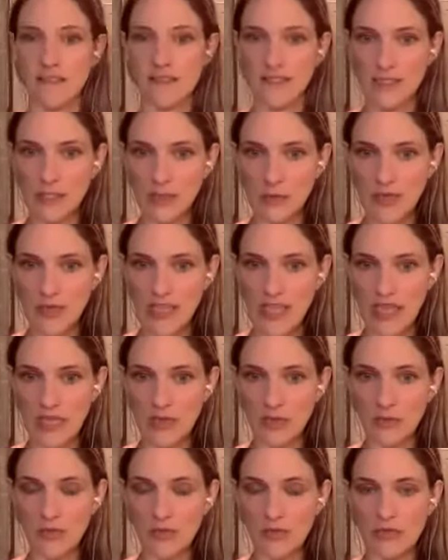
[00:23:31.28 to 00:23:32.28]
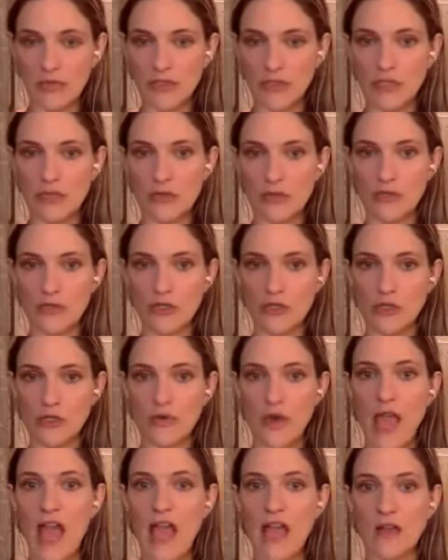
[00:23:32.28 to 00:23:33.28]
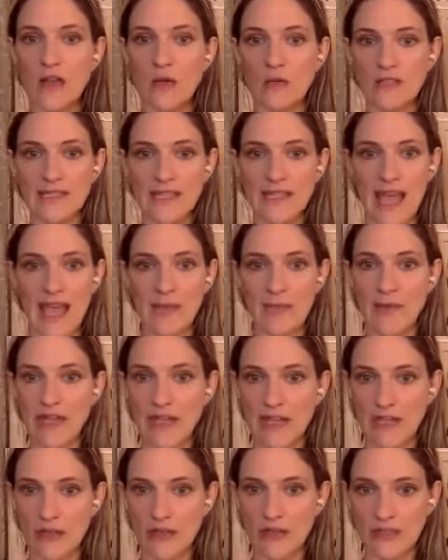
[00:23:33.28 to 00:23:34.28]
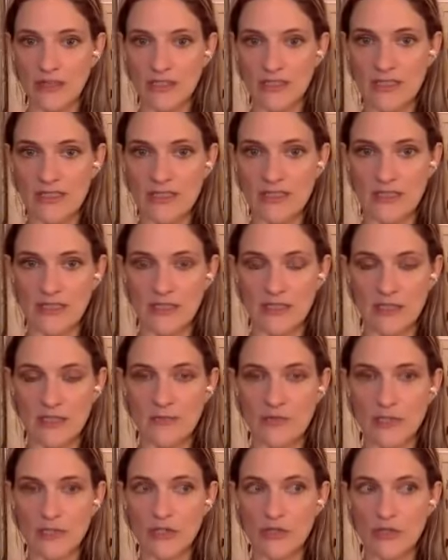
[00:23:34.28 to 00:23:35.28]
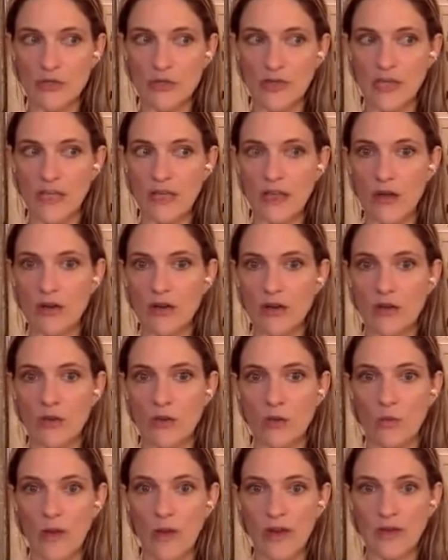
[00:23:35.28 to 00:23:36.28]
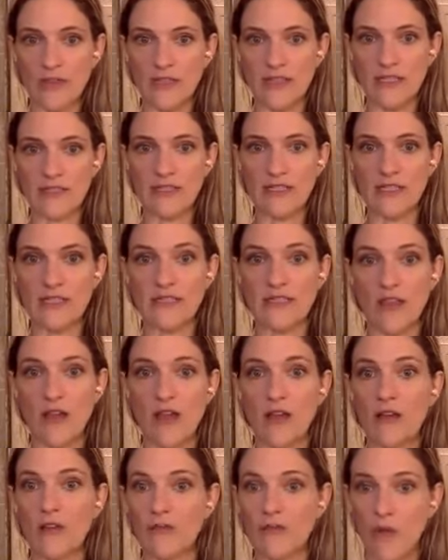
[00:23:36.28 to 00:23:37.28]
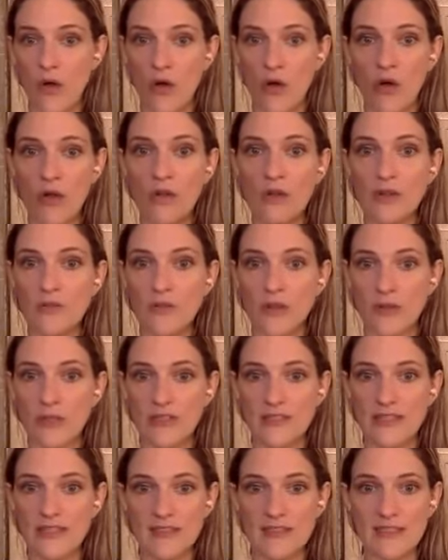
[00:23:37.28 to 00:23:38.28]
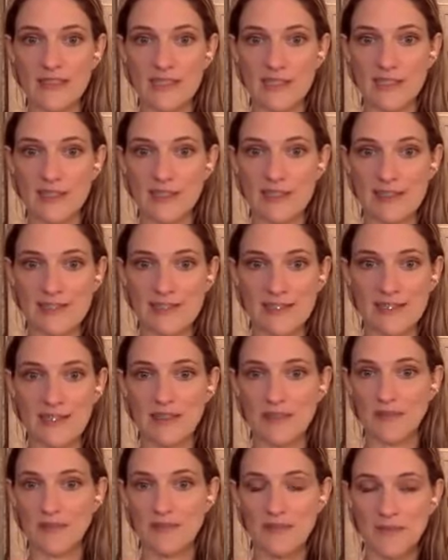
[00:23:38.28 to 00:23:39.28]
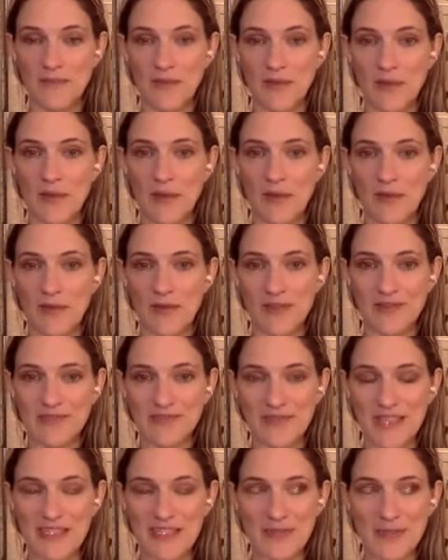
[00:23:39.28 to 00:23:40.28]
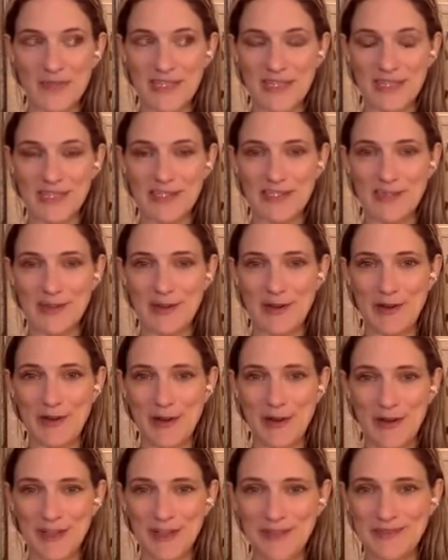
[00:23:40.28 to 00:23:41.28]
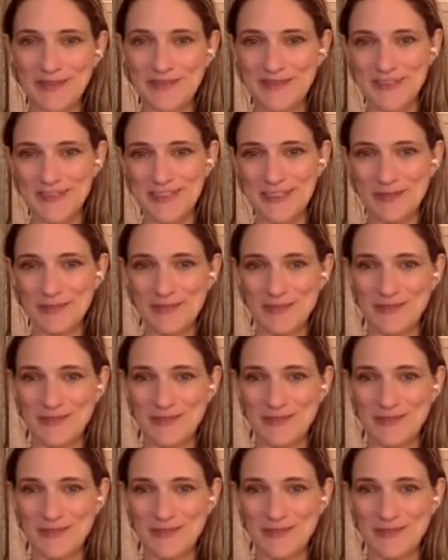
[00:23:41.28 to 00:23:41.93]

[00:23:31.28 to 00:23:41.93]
to be able to track what's happening in our system, to train our awarenesses of all of our senses, all as many as there are, which